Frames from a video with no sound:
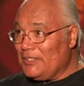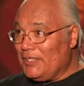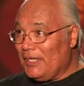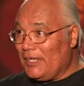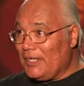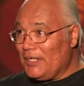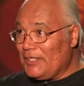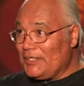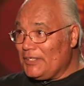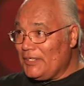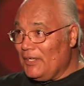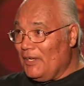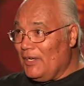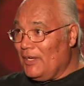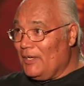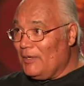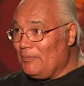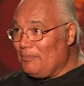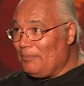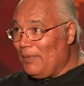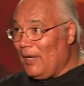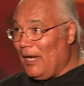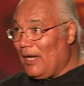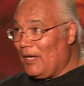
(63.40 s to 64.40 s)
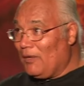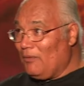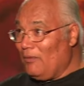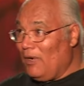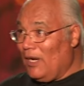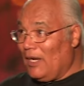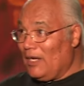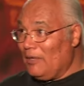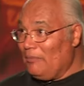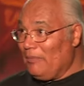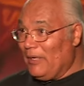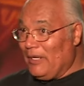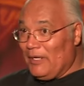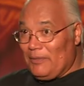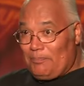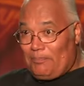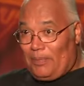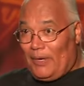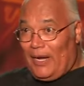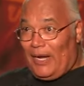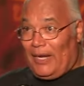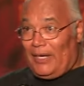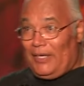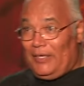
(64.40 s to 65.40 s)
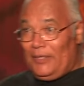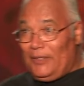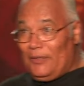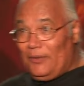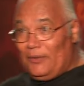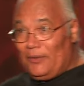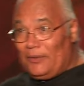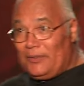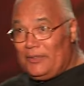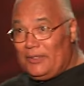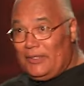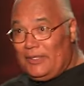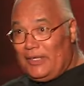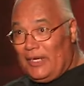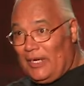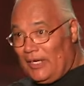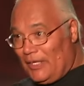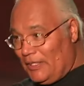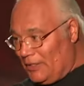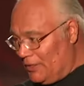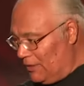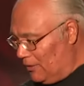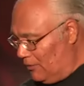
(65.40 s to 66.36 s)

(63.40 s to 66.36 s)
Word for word: Chickasaw, Potawatomi, and Paiute, and he got his